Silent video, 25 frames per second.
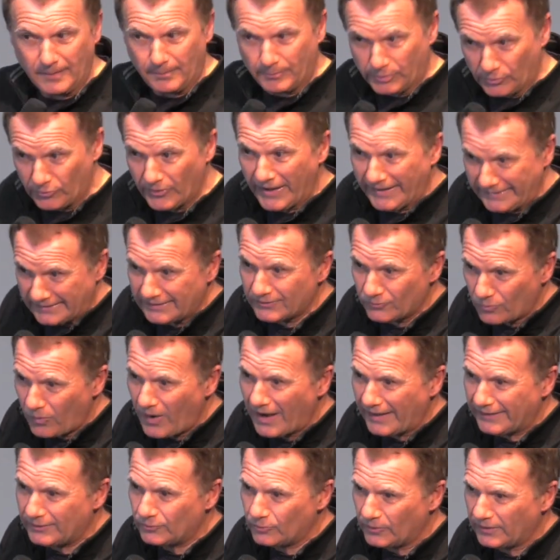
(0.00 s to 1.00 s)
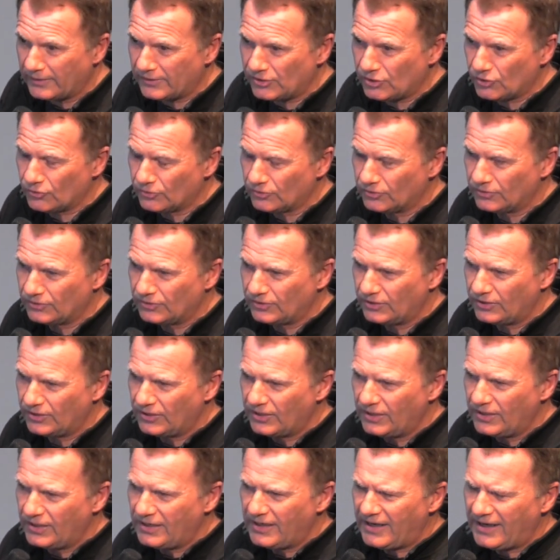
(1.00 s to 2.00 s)
bread and wine with you.
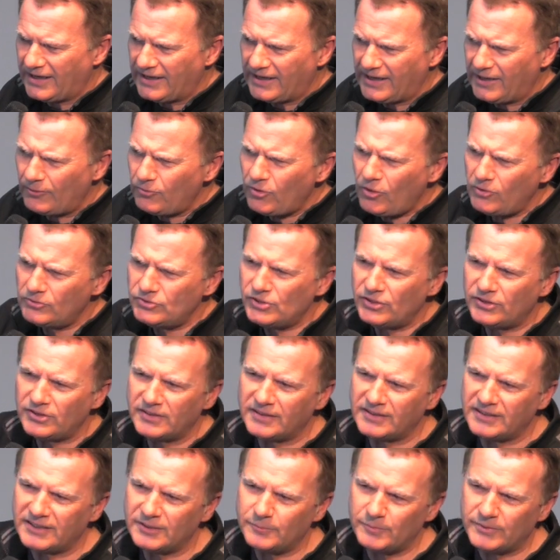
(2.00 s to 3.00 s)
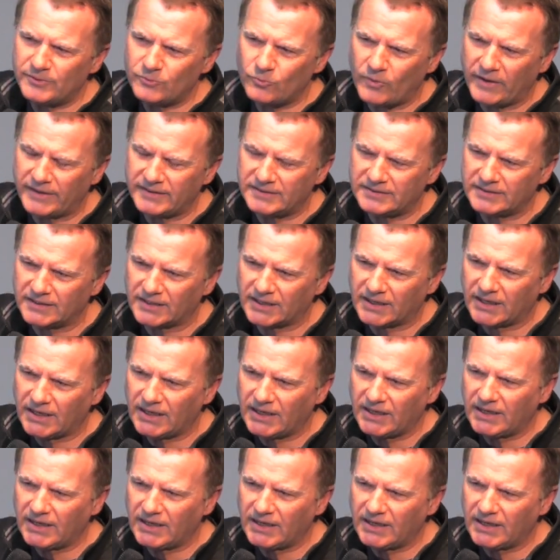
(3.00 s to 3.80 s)
How long do you think he'd been waiting?